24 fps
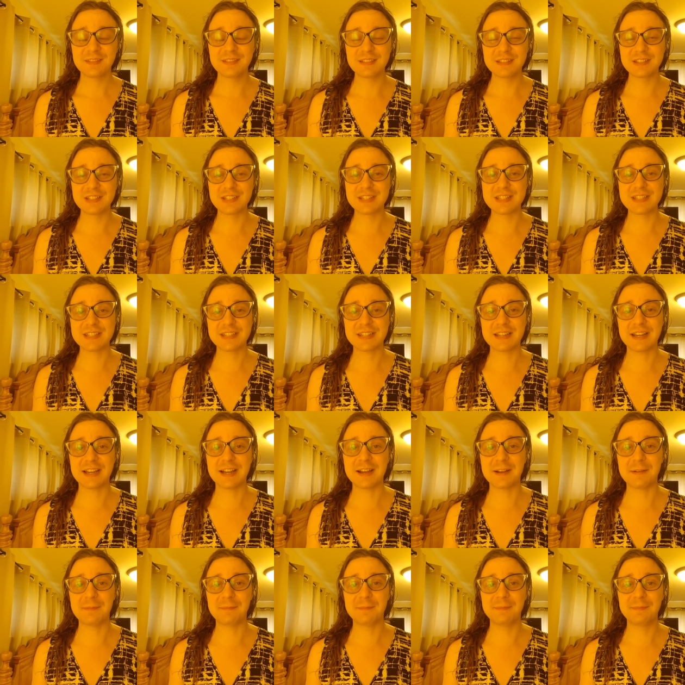Just
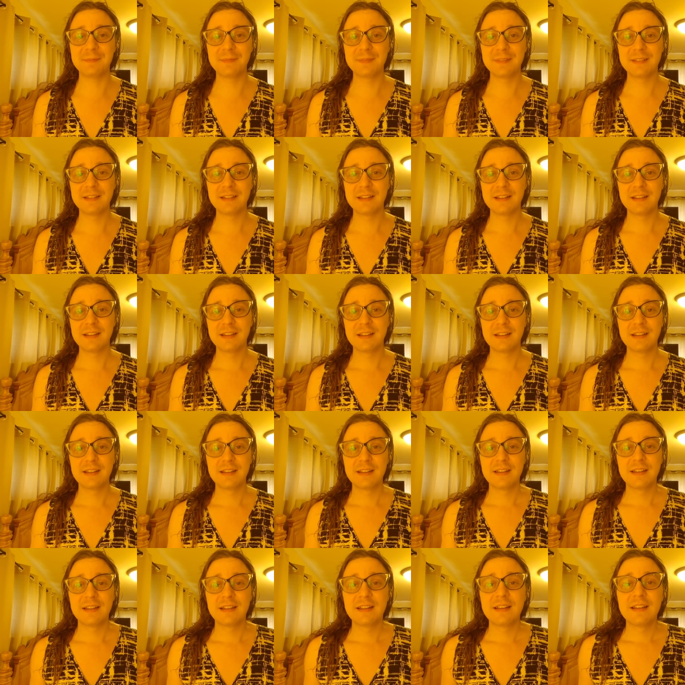um
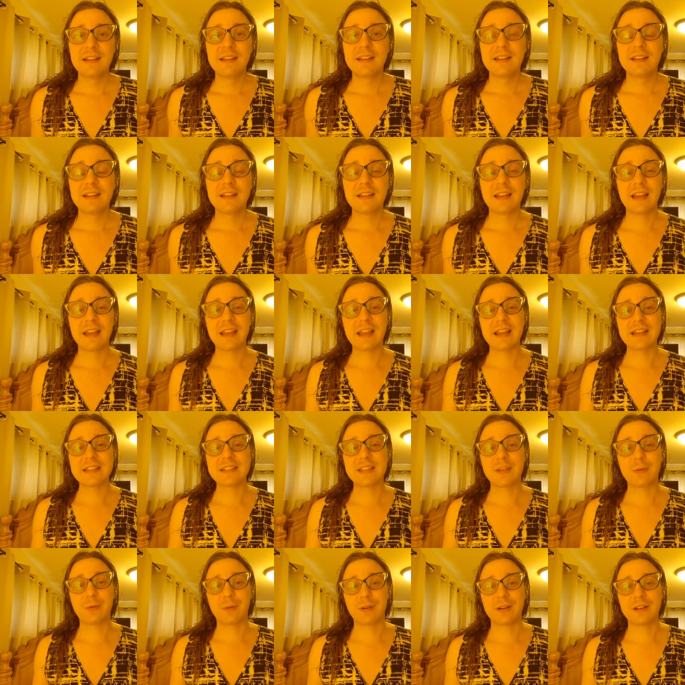I guess
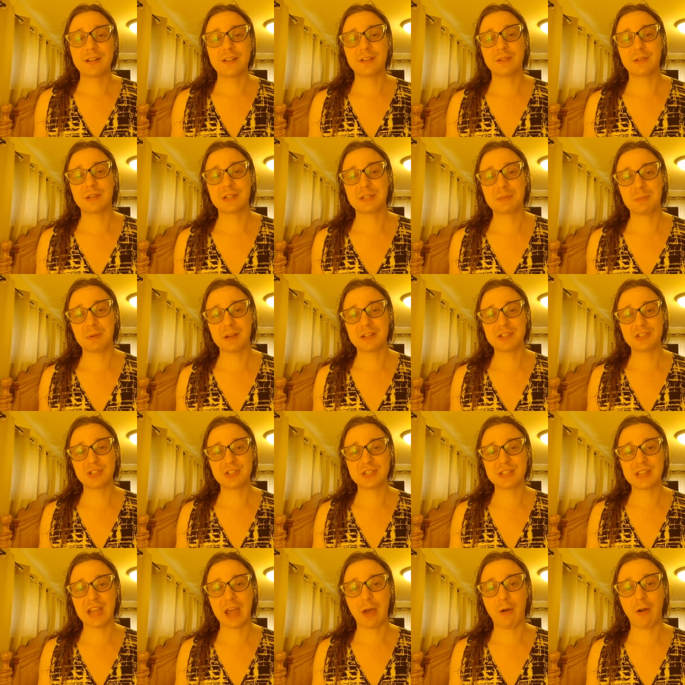I wanted to express
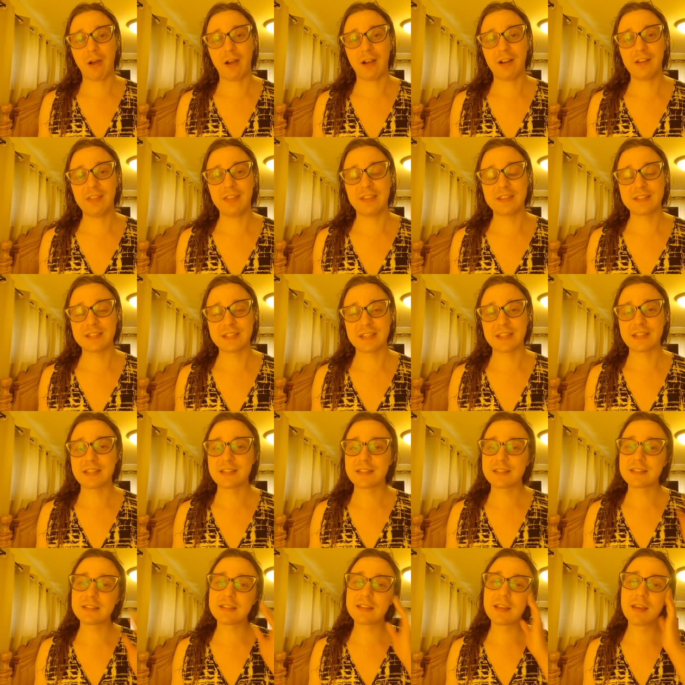just how hard this
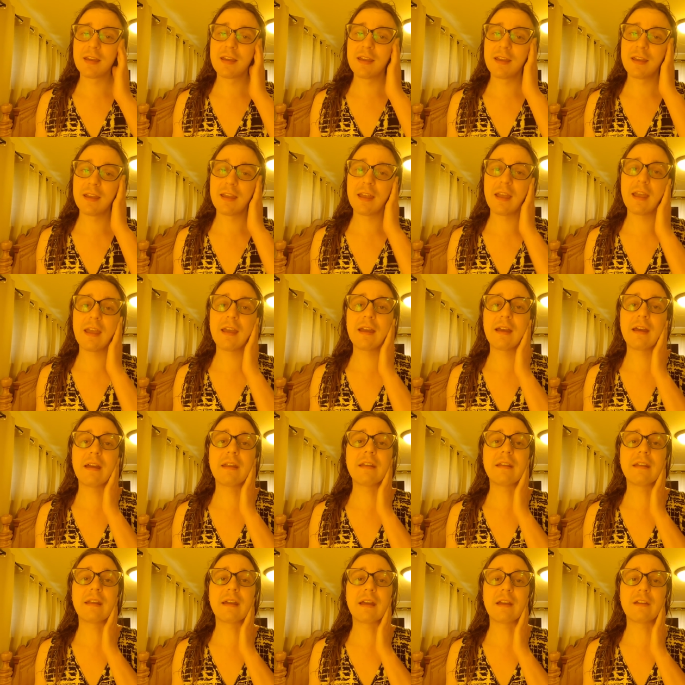is.
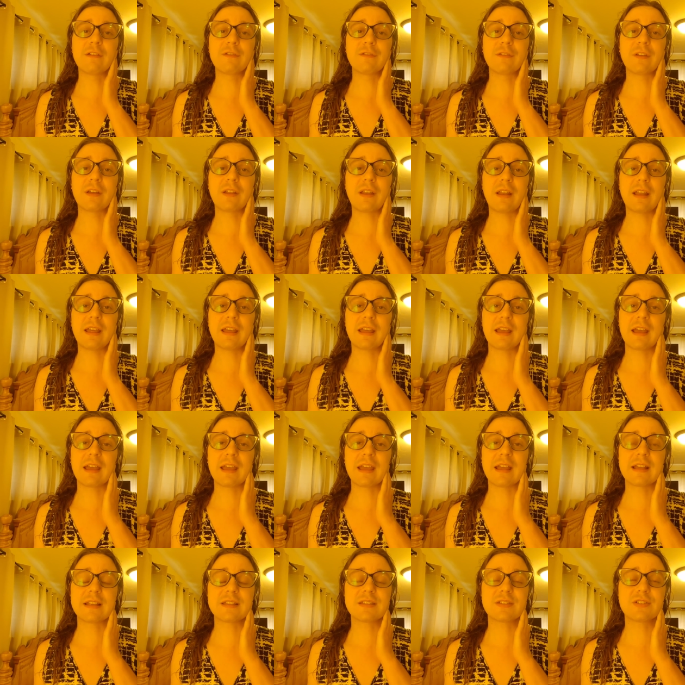And I feel like I
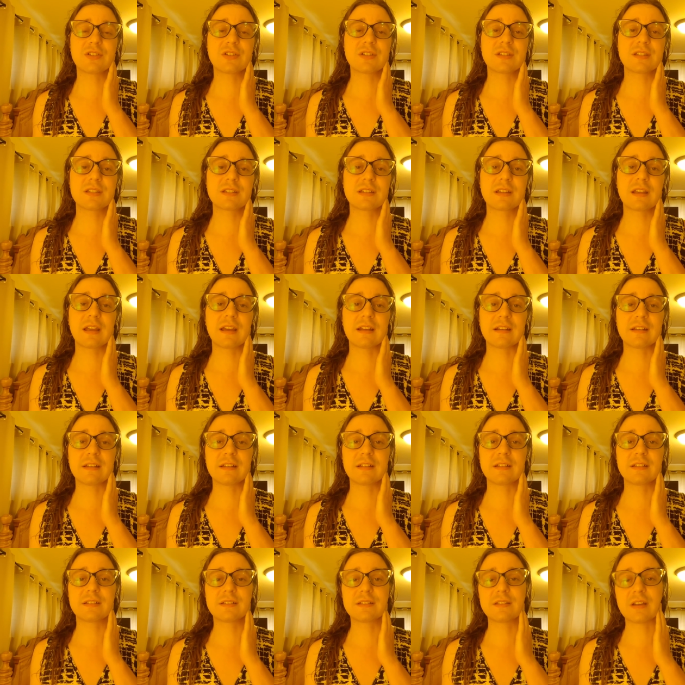guess just kind
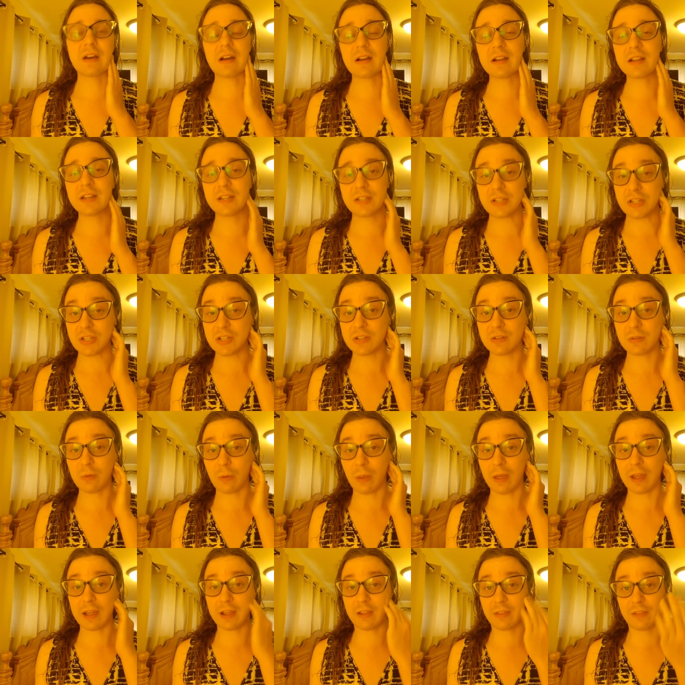of talking to you
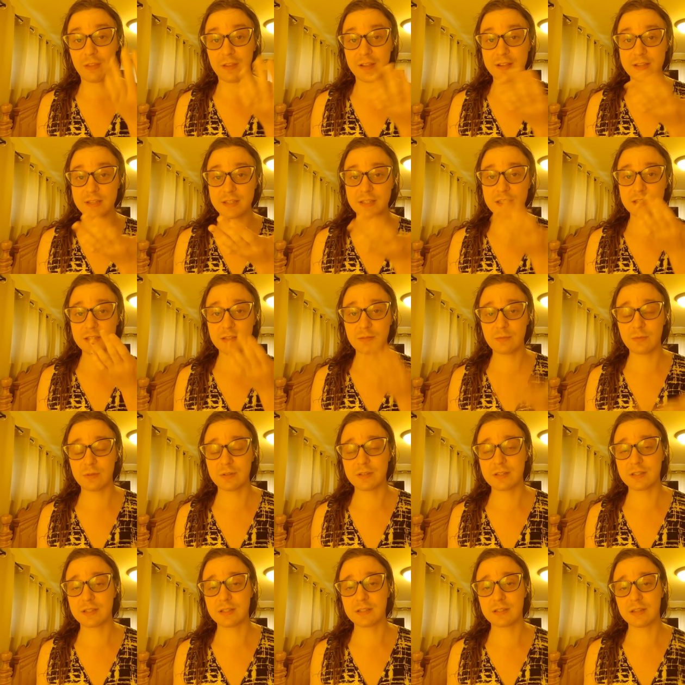like this
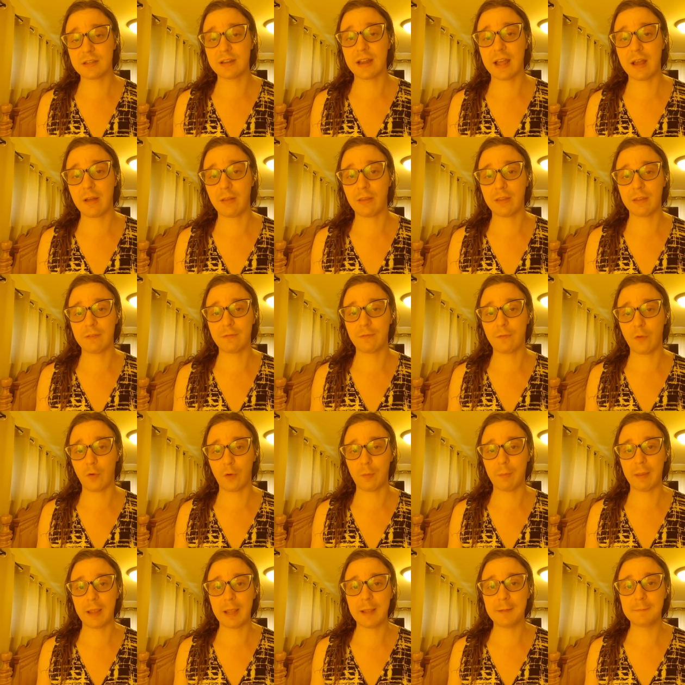was an outlet
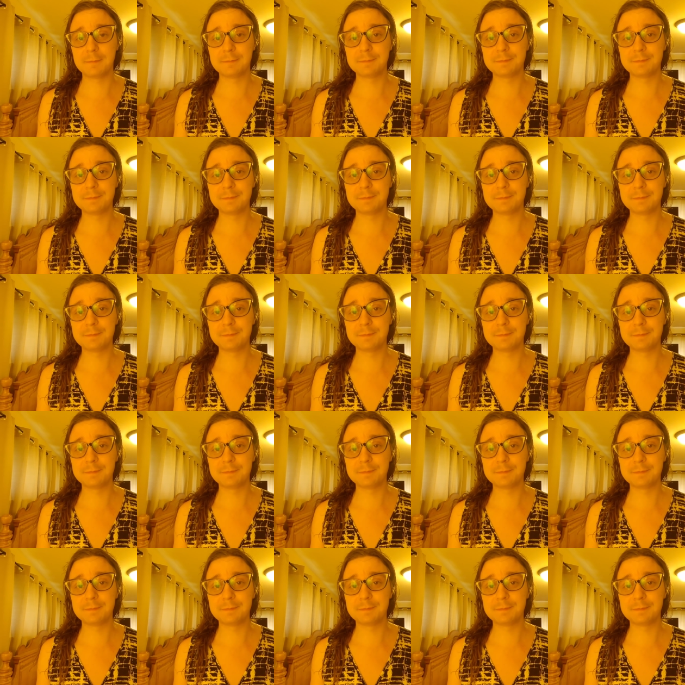for me.